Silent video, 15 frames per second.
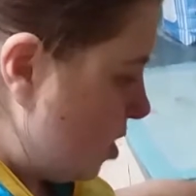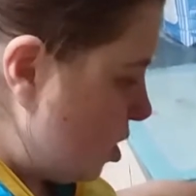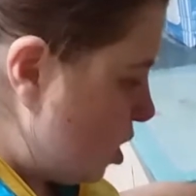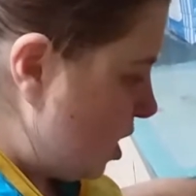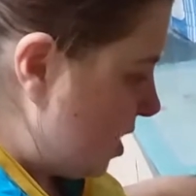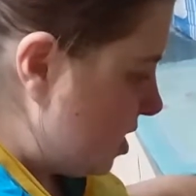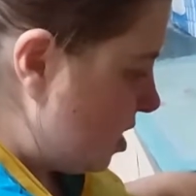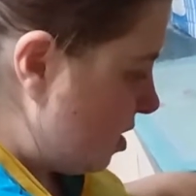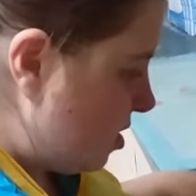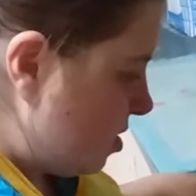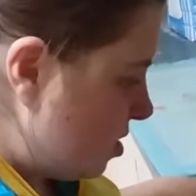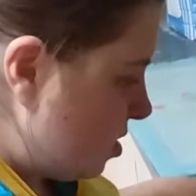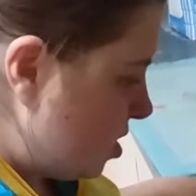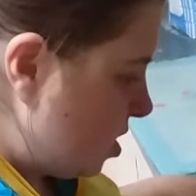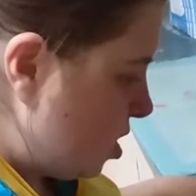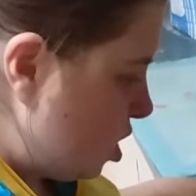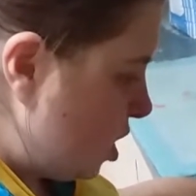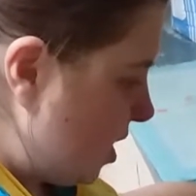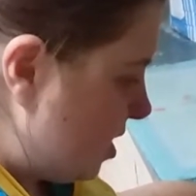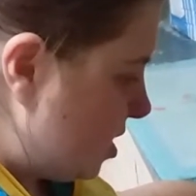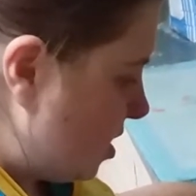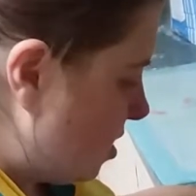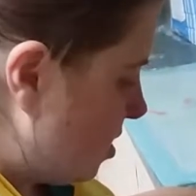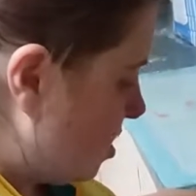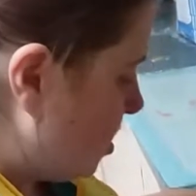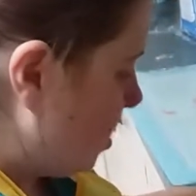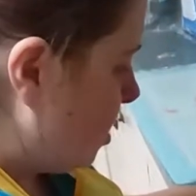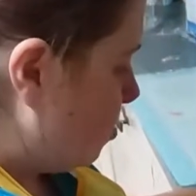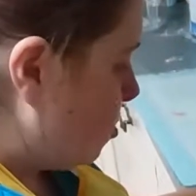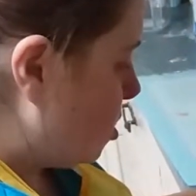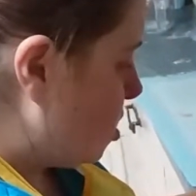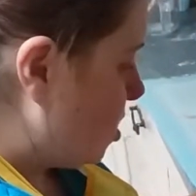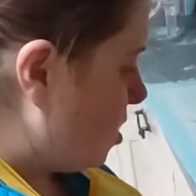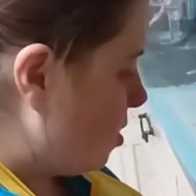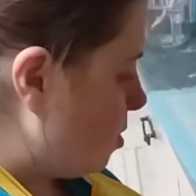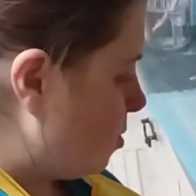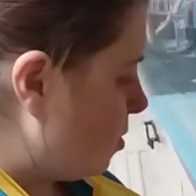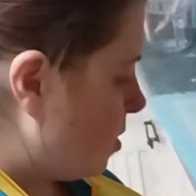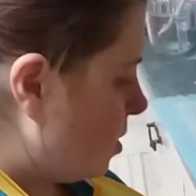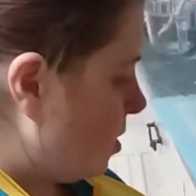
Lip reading: cheddar, because the cheddar seems to